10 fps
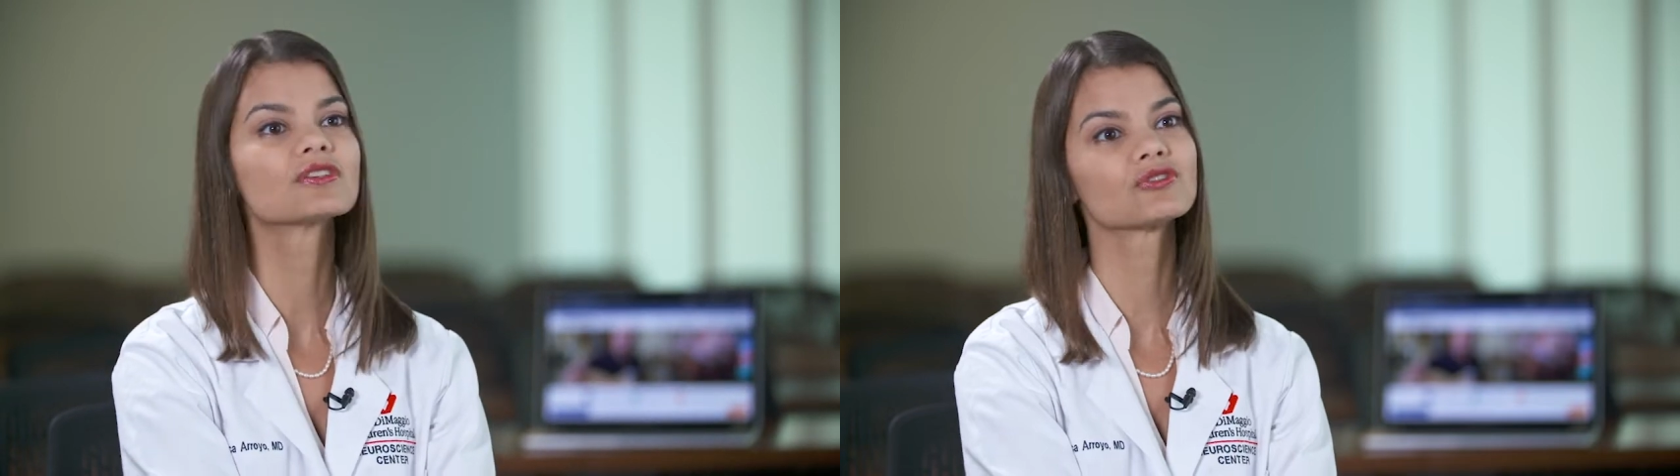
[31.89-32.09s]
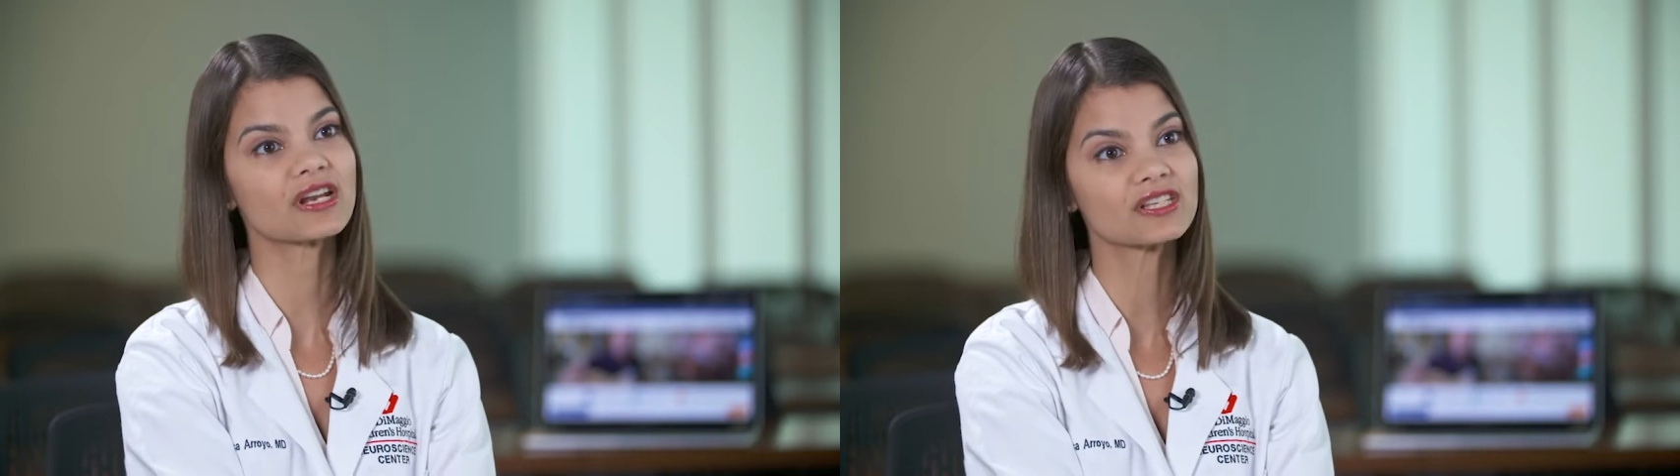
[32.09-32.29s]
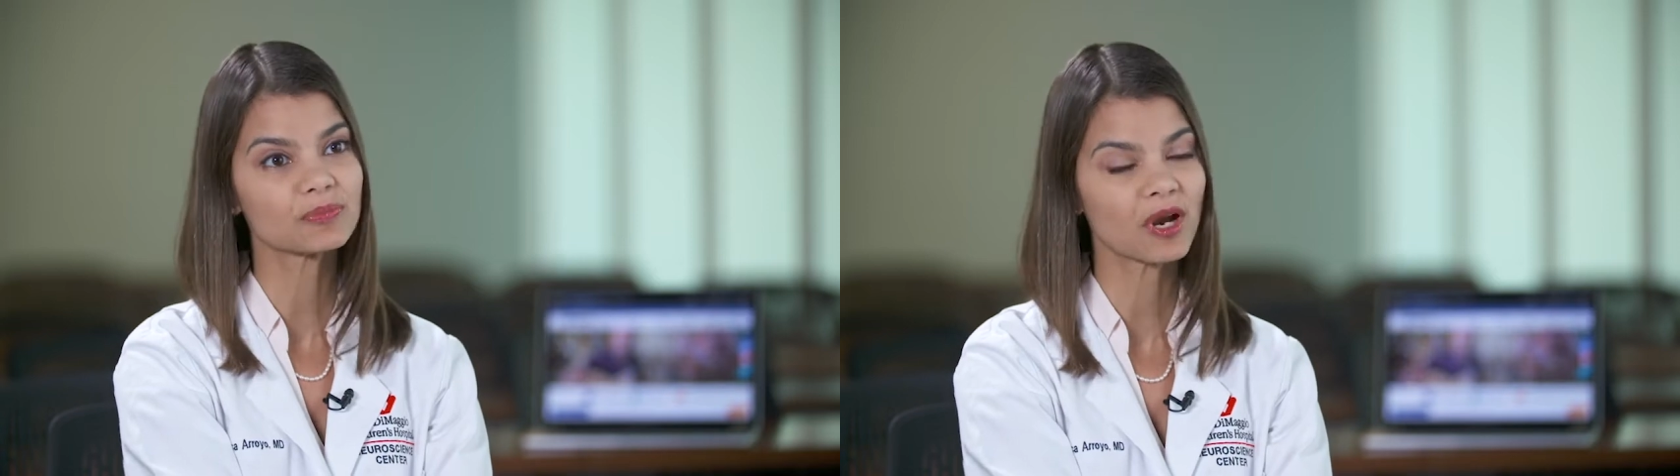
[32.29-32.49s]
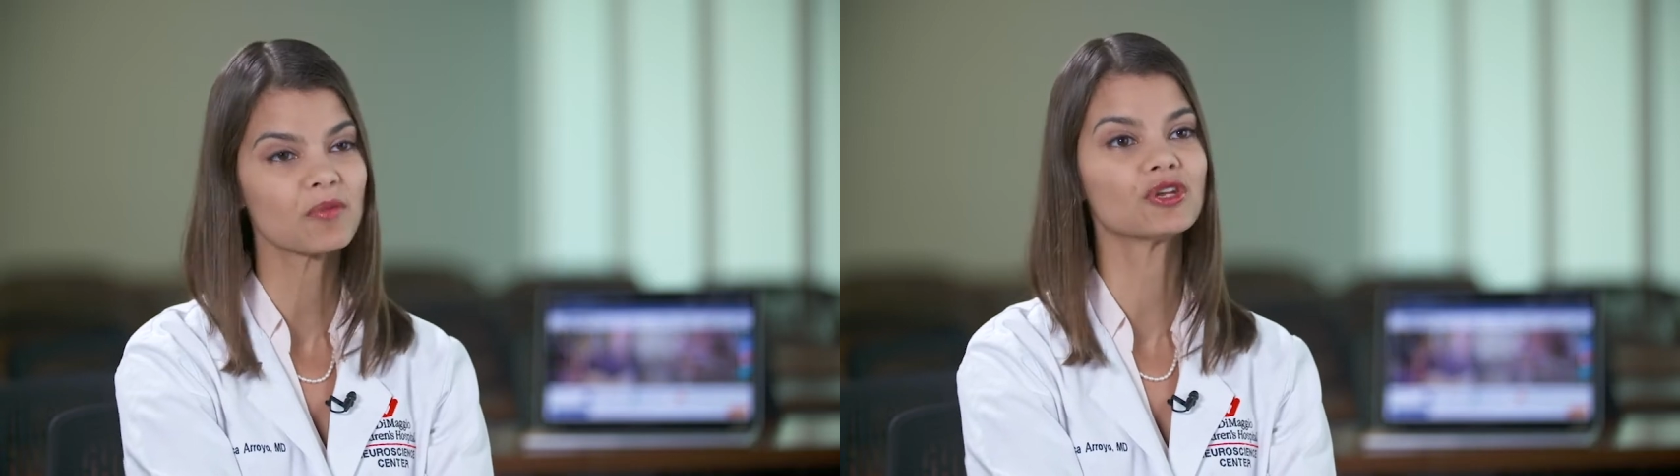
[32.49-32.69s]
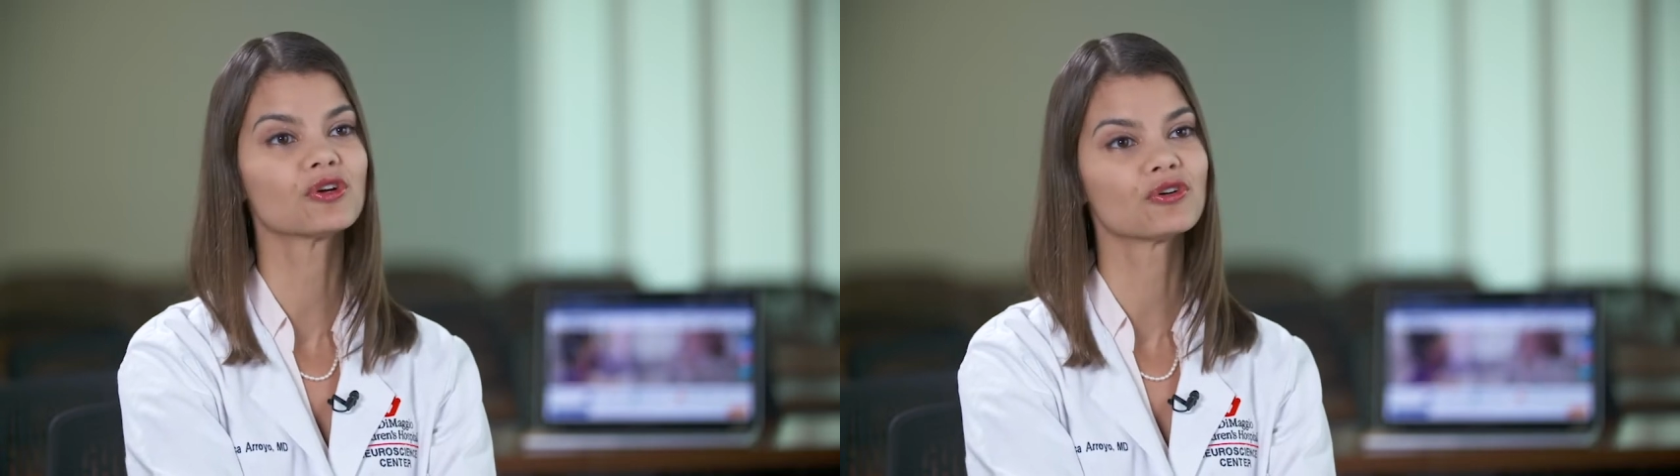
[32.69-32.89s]
So that
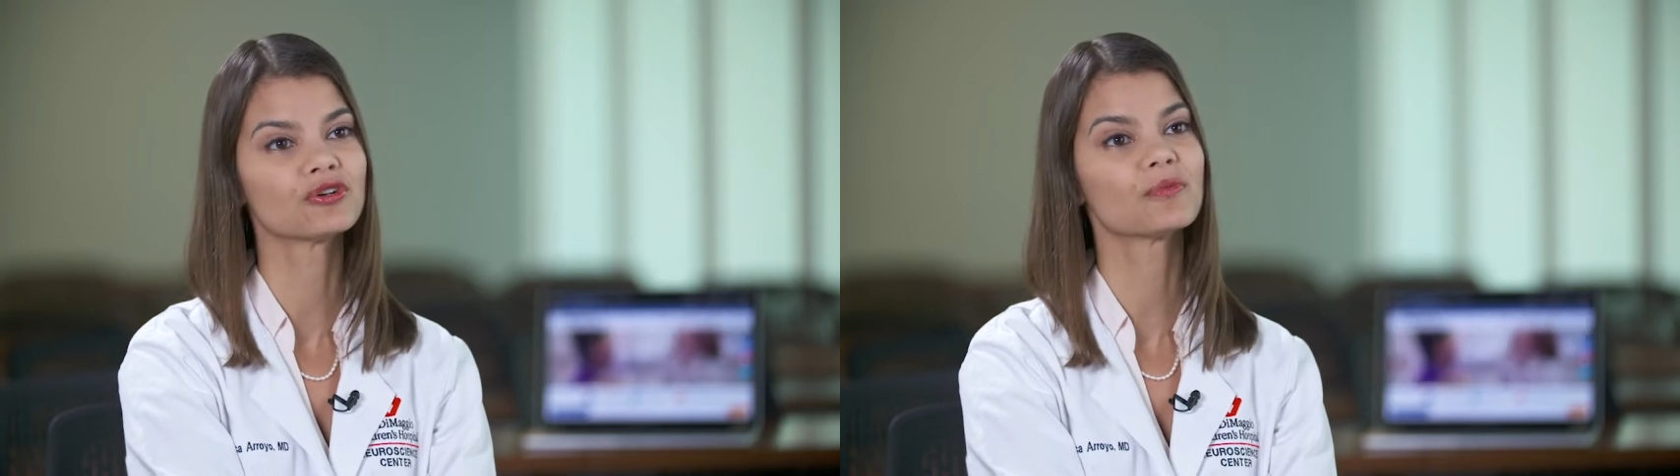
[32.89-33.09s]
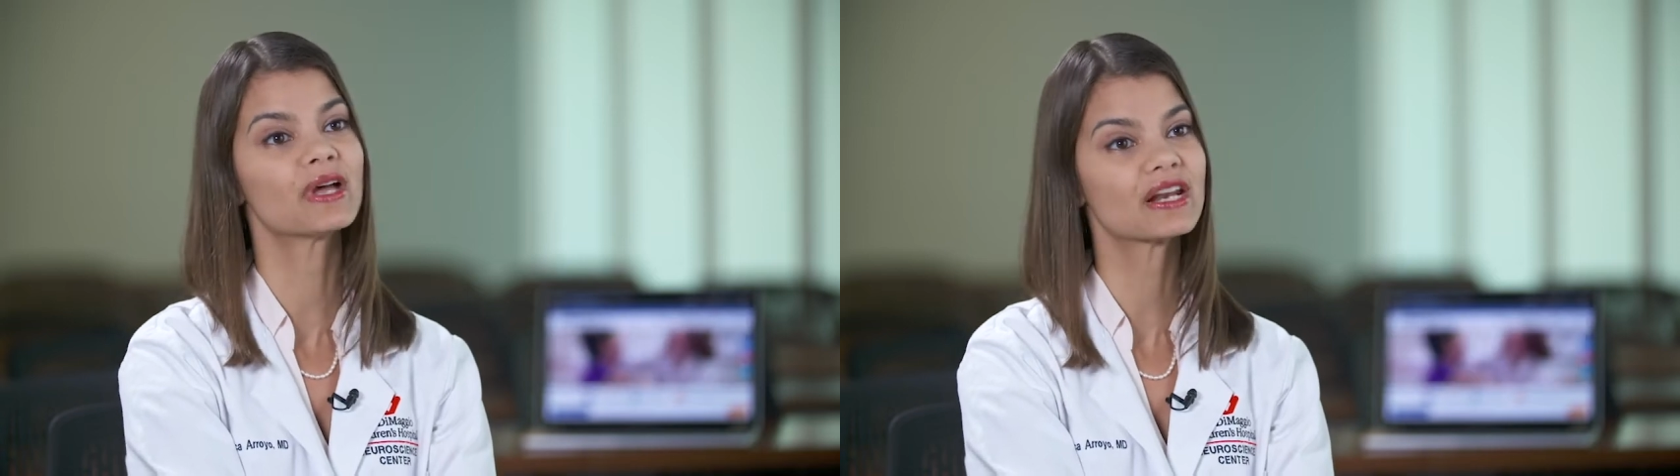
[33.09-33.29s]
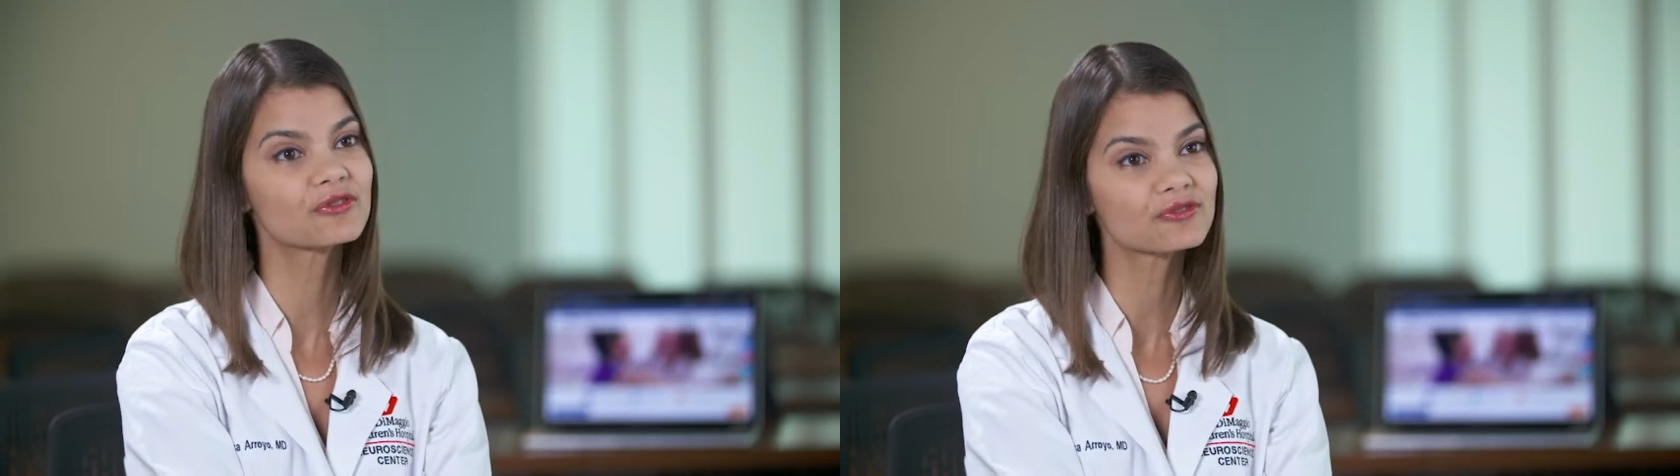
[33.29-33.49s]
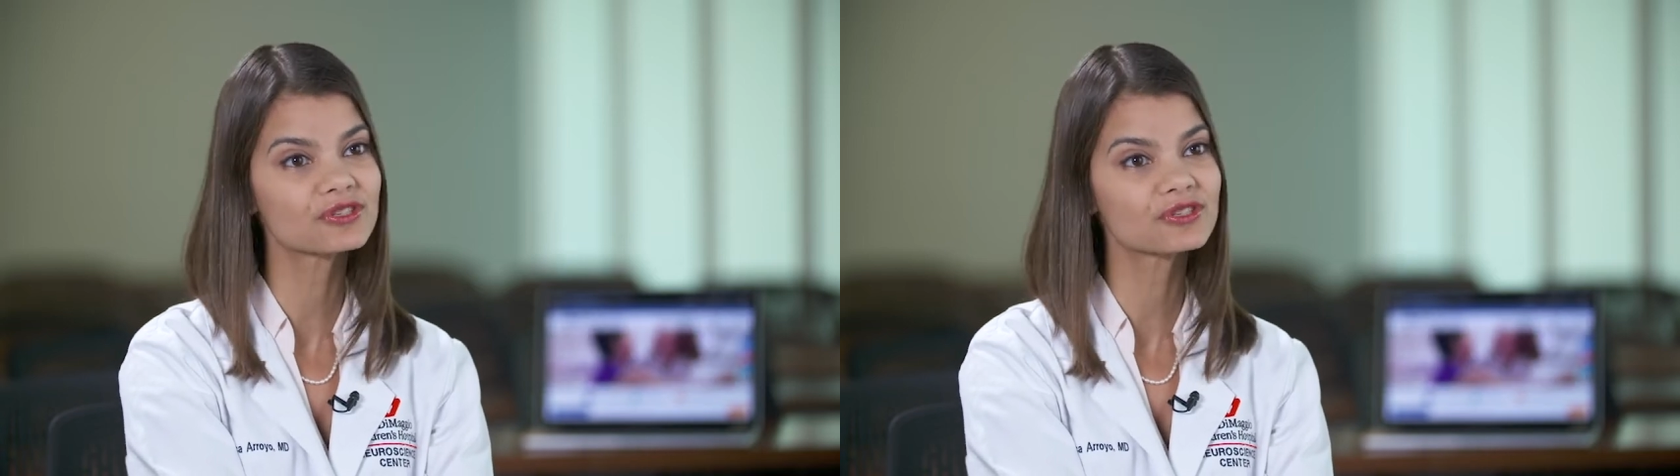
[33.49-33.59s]
inspired me to go to medical